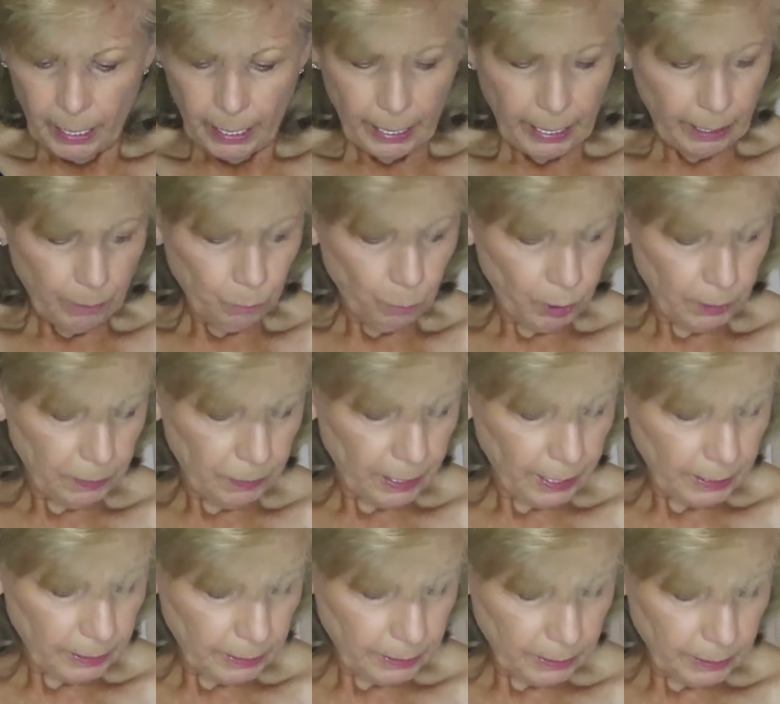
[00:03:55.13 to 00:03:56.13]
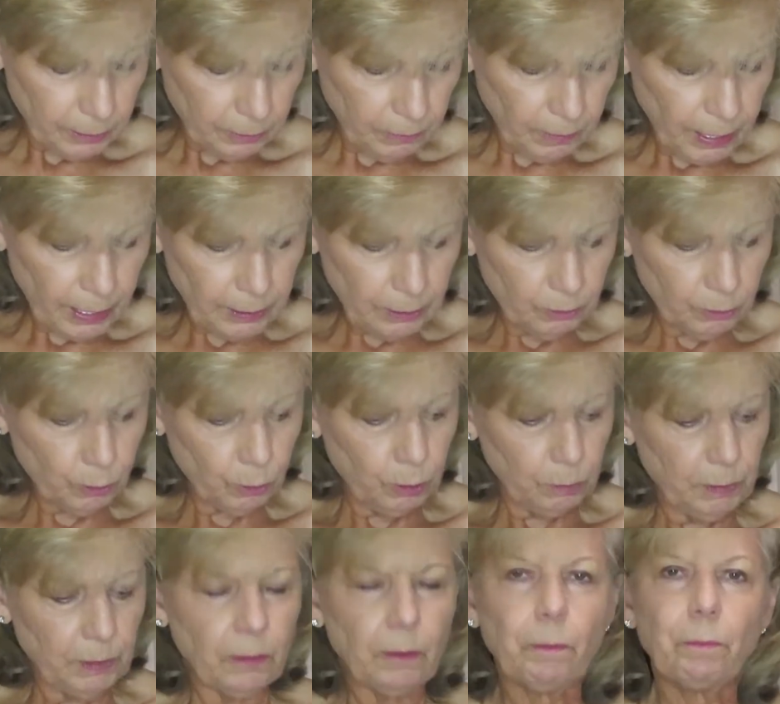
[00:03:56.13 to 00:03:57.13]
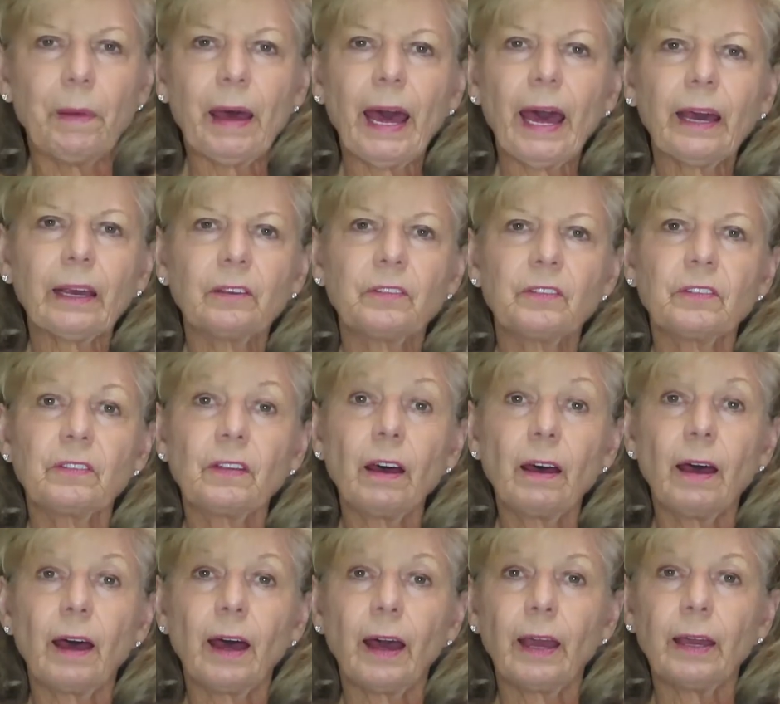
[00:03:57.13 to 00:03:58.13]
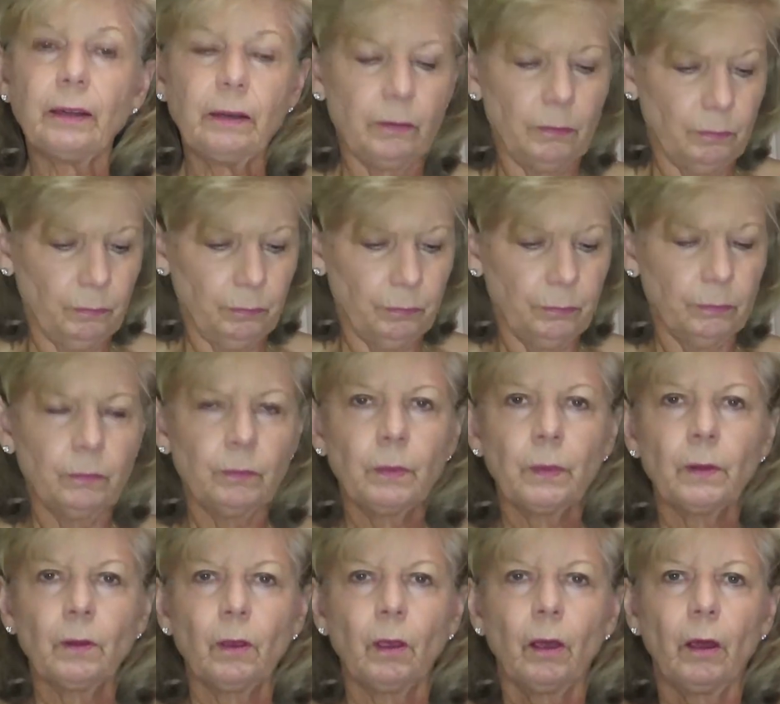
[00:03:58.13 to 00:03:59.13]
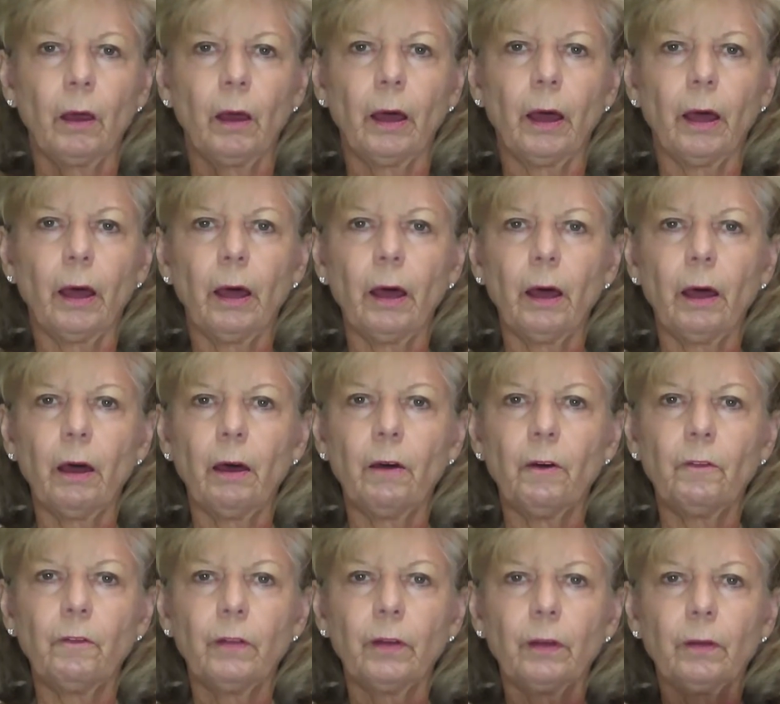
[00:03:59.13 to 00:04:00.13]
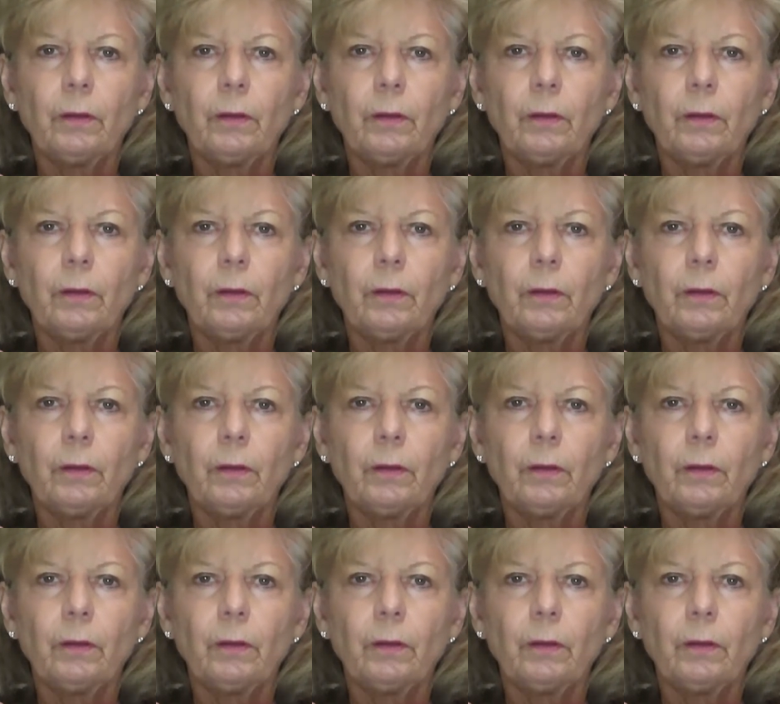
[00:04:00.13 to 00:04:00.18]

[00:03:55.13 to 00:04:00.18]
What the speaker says: And what that is going to be the back side of